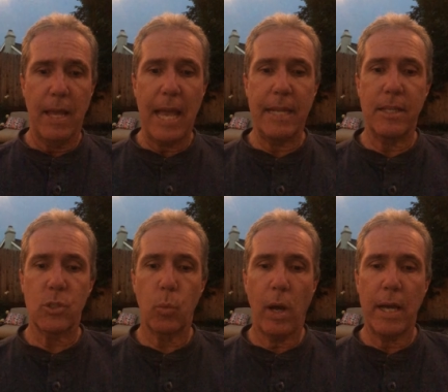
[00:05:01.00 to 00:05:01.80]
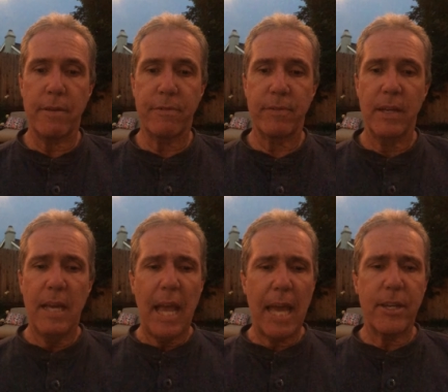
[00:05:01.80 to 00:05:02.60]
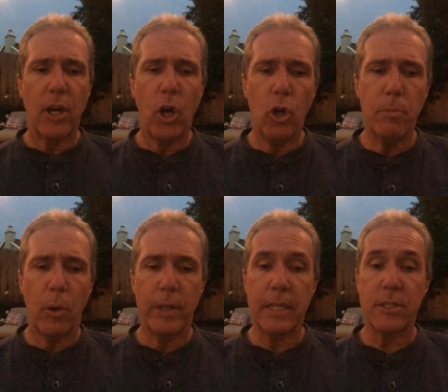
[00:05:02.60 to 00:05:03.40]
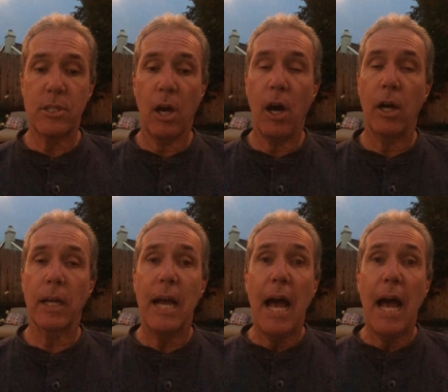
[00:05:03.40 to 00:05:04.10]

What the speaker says: and his wife, and a hobo and his dog.